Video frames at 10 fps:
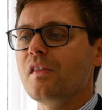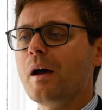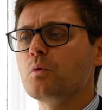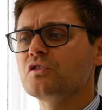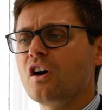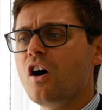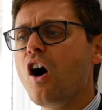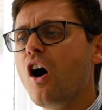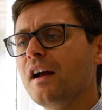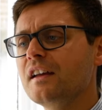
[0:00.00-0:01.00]
That was our
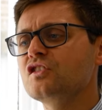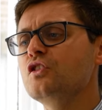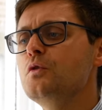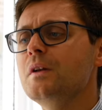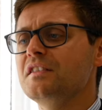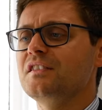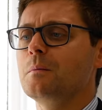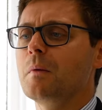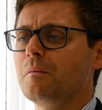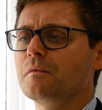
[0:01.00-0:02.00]
highest new
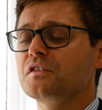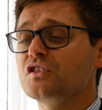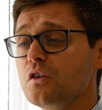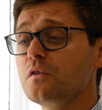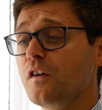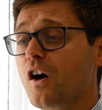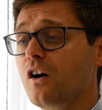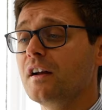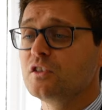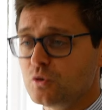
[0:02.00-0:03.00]
listing month so
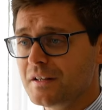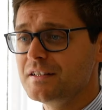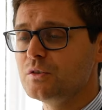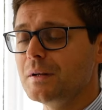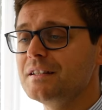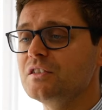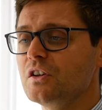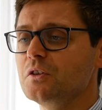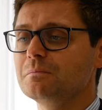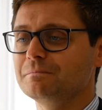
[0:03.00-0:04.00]
far in
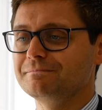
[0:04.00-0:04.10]
2022.